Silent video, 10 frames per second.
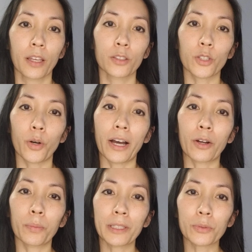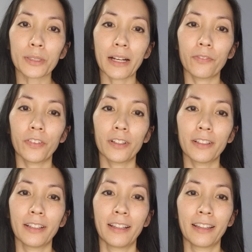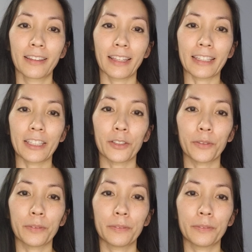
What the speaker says: So I hope this was helpful. Thank you.